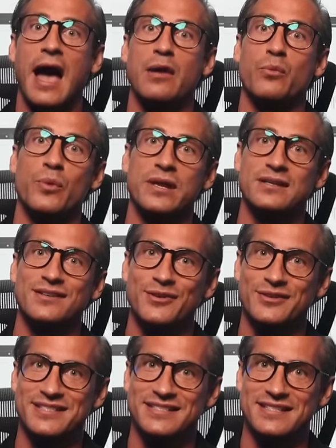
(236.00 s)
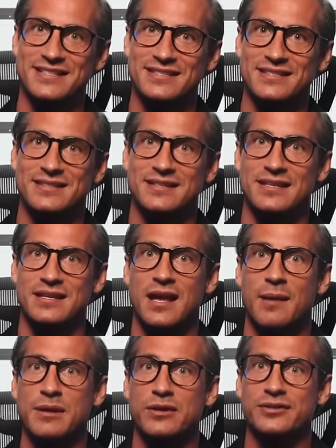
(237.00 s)
I win consistently
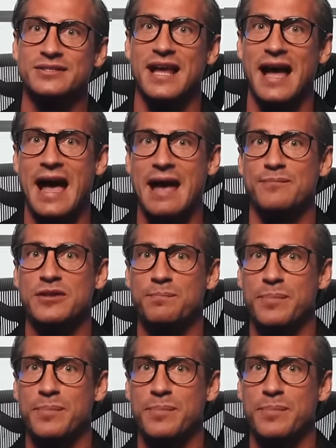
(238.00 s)
because I'm the